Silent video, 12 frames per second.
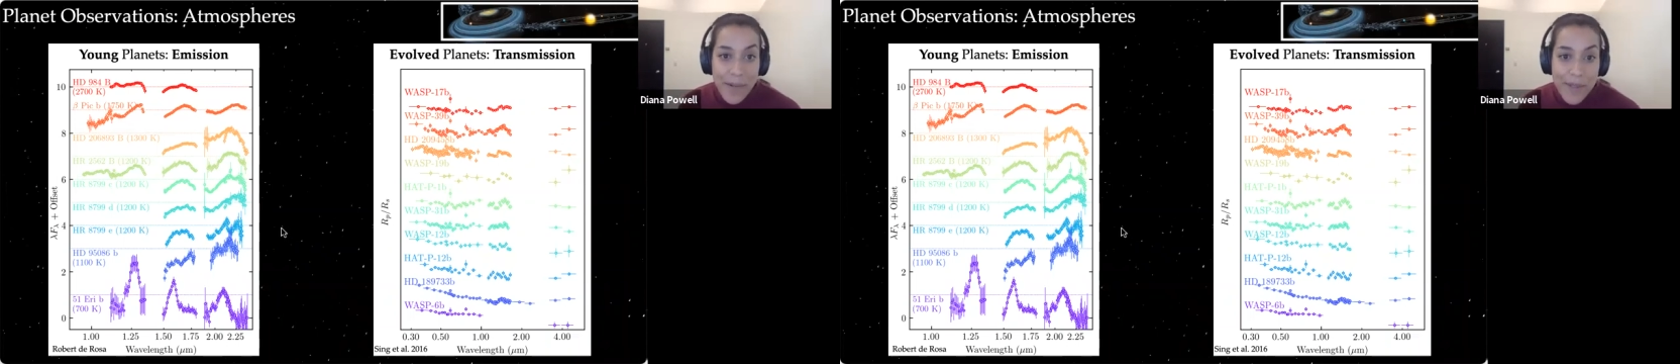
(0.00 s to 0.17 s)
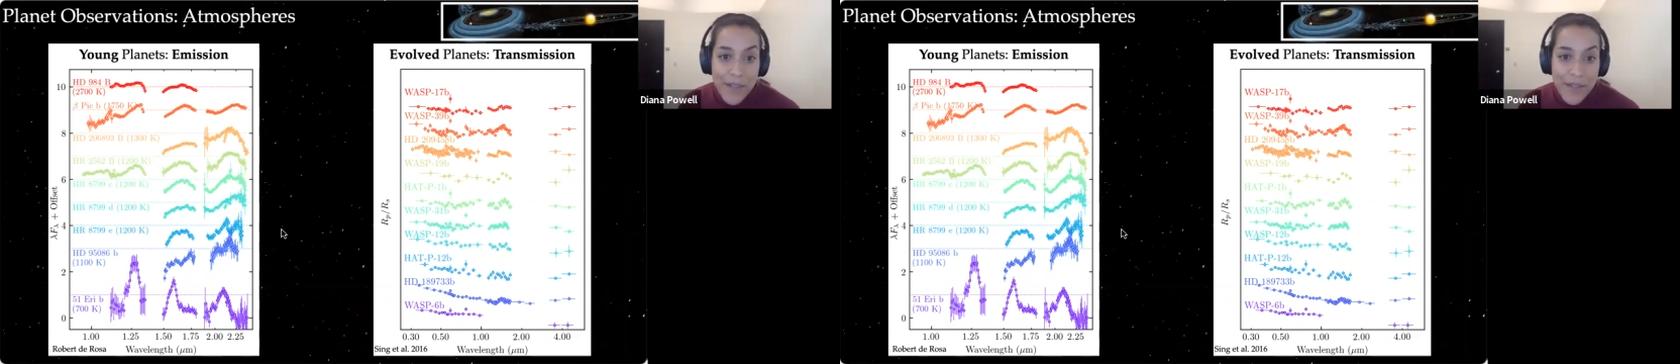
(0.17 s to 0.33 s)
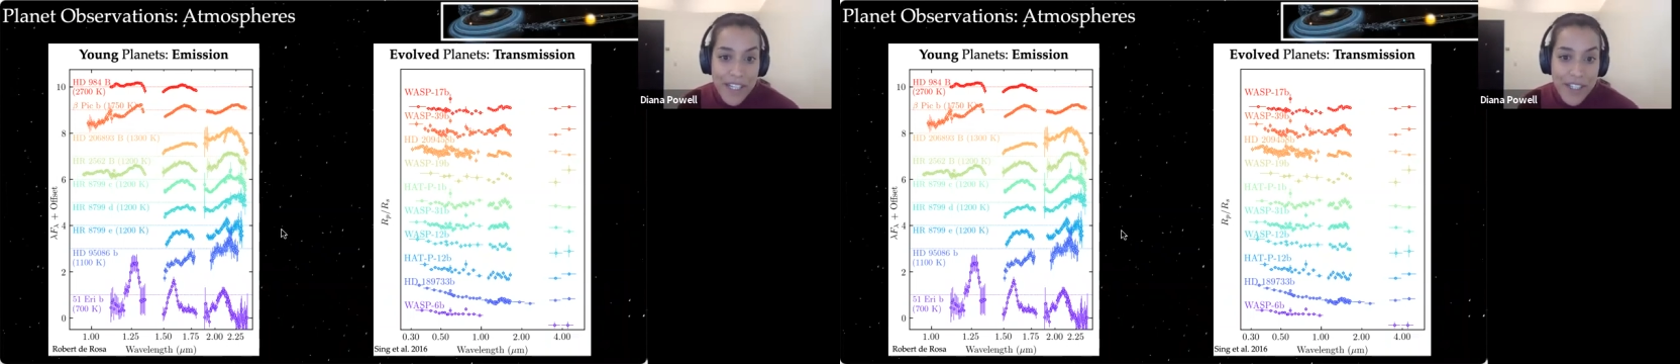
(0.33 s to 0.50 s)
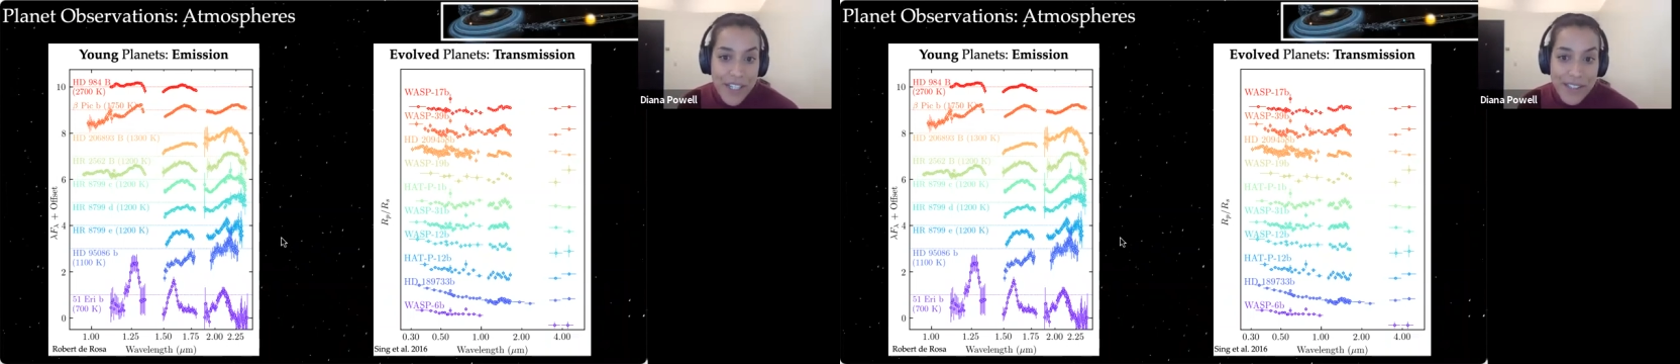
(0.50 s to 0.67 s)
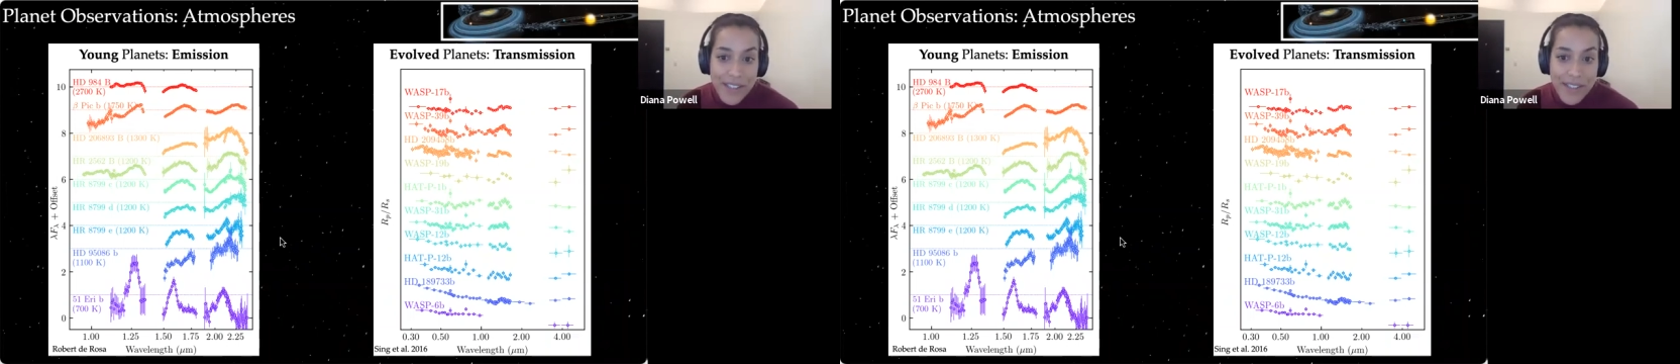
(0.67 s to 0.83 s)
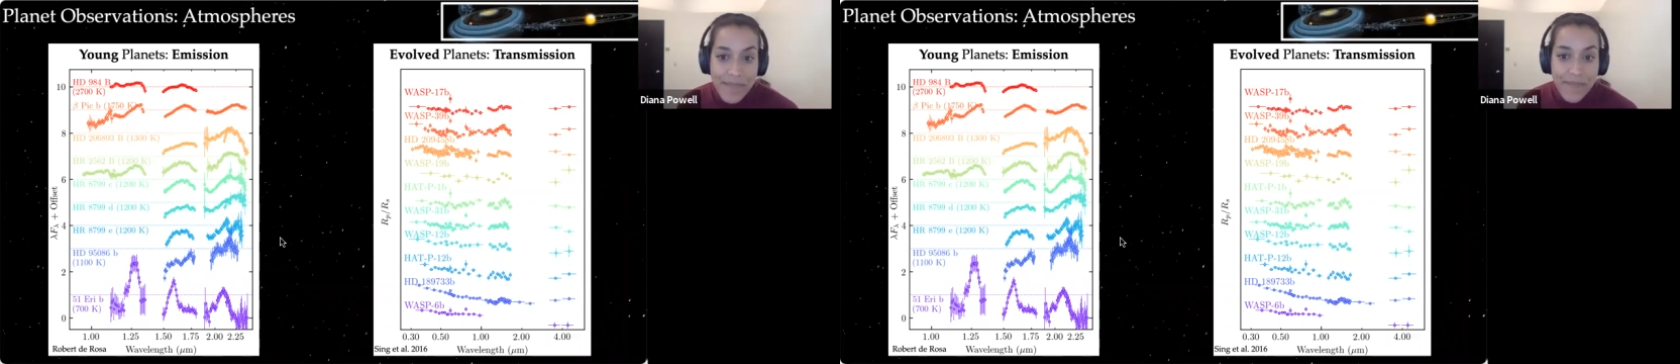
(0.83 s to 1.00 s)

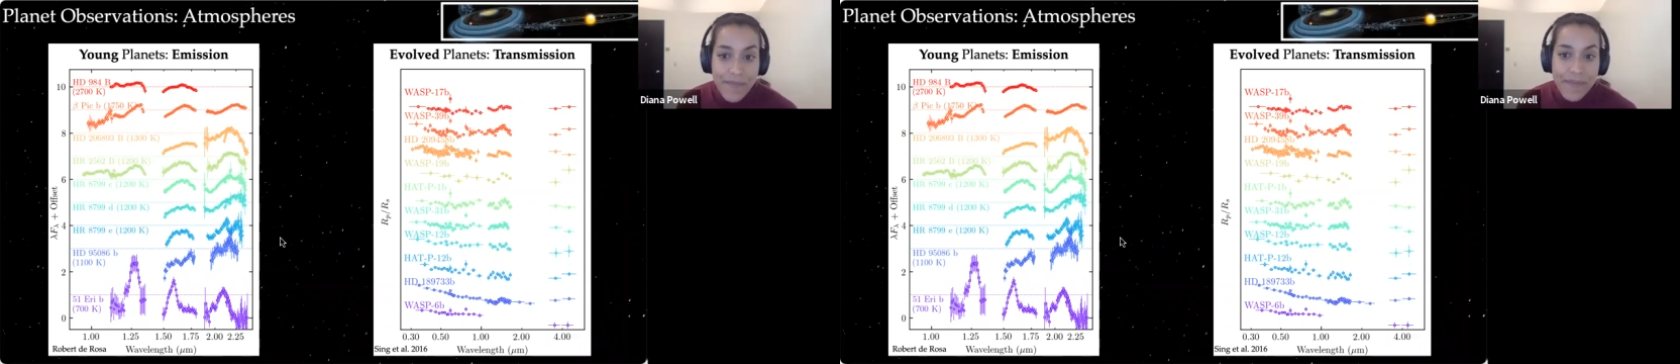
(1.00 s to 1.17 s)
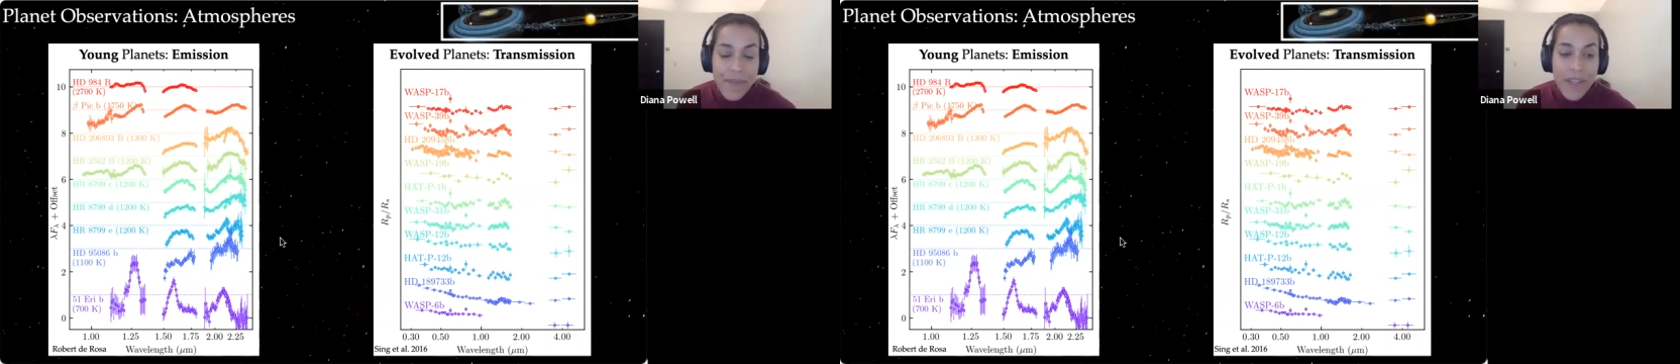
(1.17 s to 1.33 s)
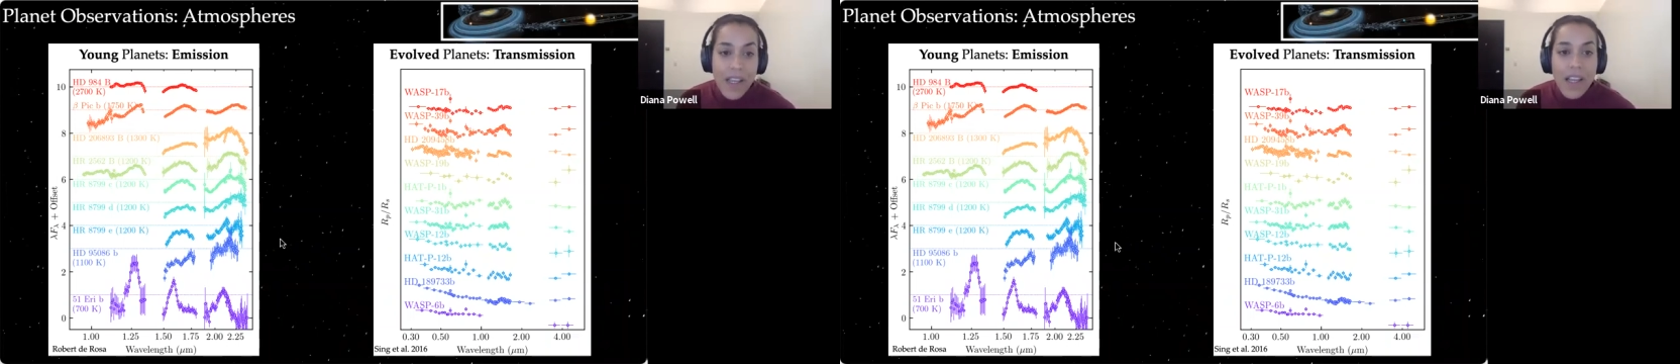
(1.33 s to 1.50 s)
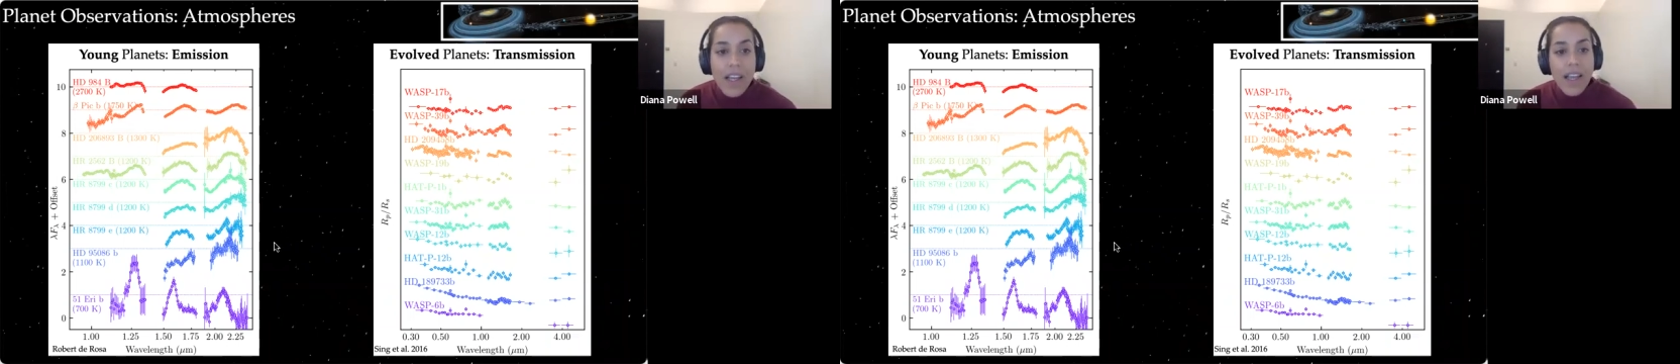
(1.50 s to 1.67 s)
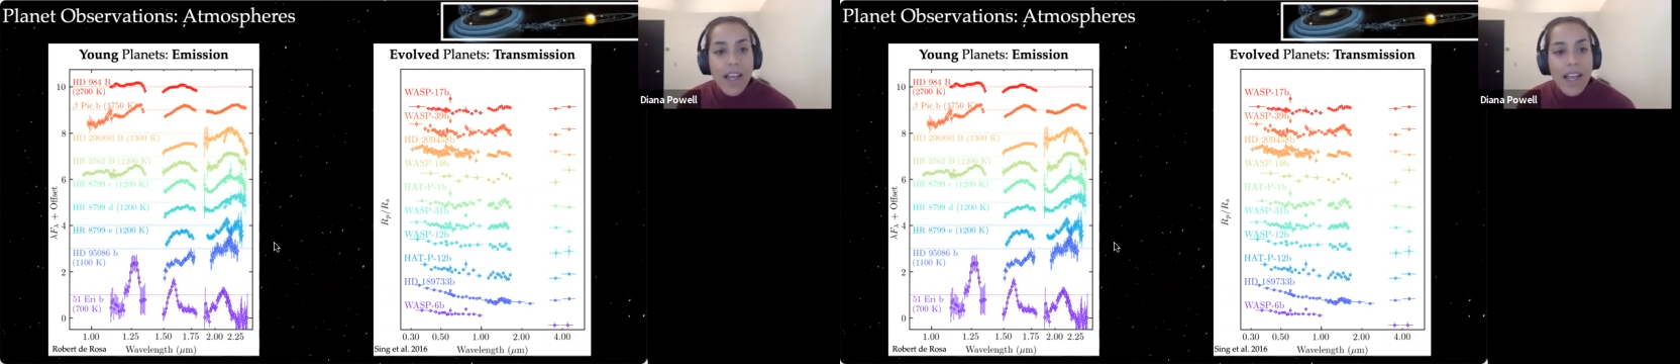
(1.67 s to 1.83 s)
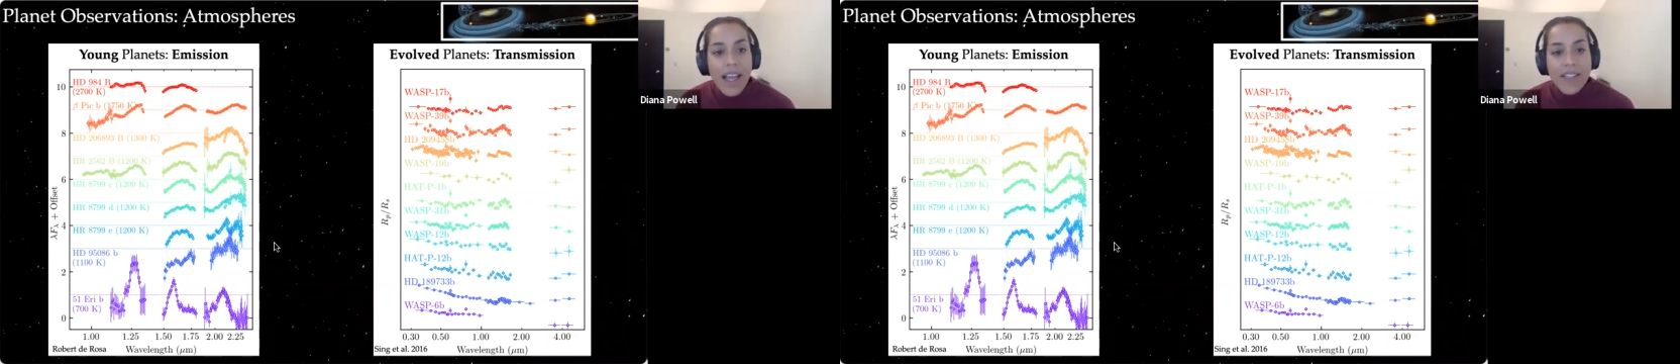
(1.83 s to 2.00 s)
observations.
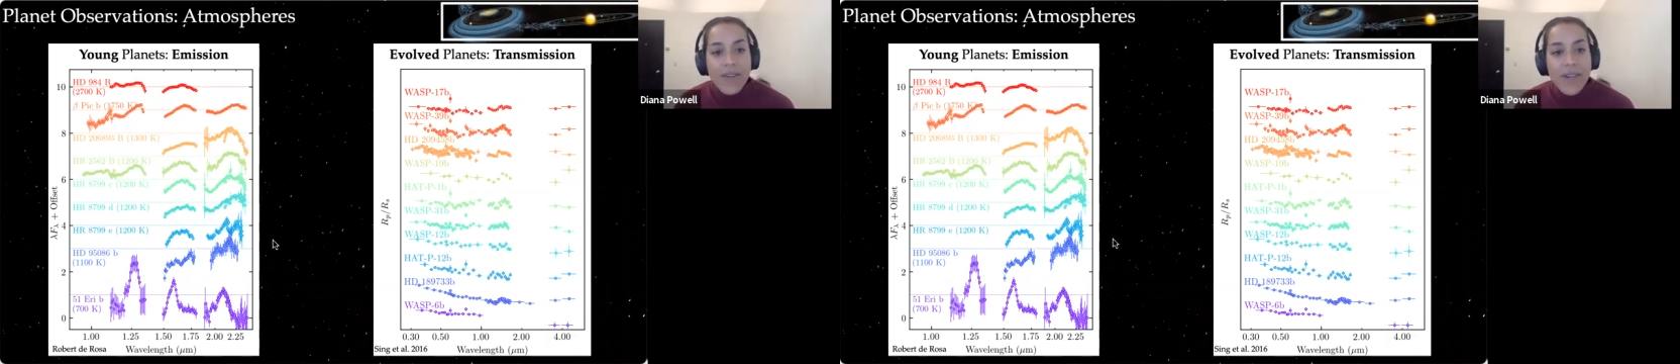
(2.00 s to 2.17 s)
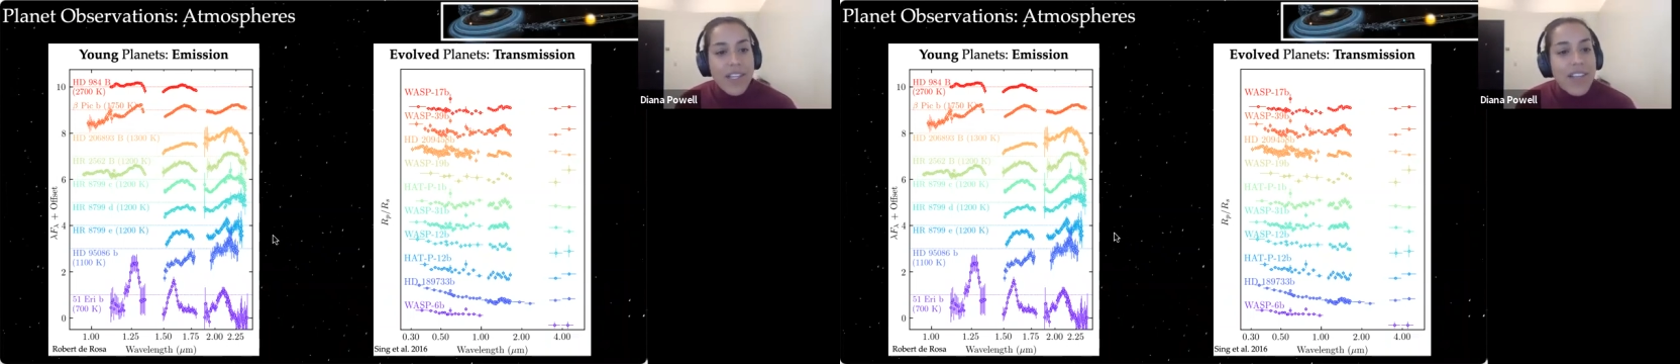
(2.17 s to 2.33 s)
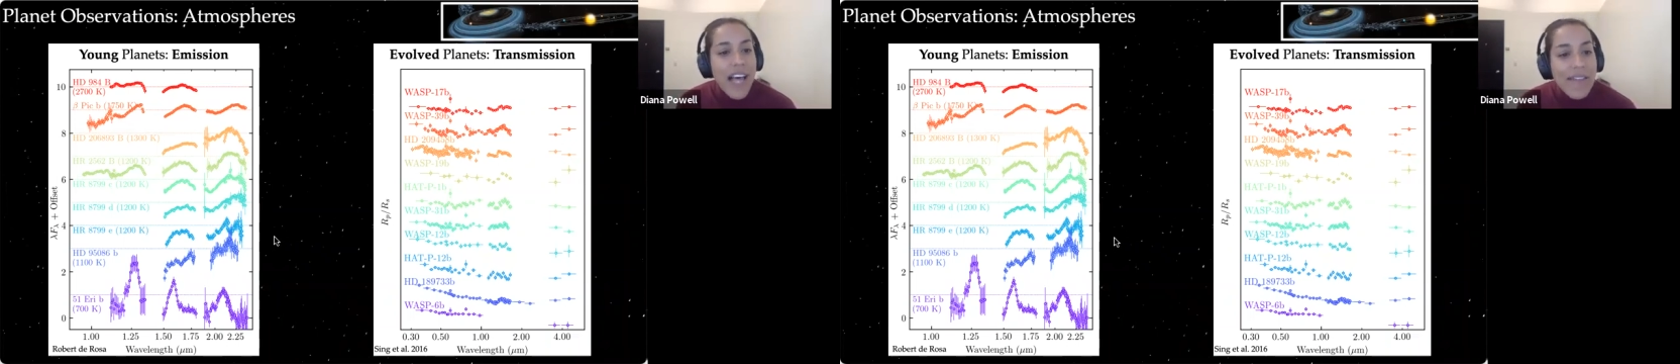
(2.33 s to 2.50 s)
And so on the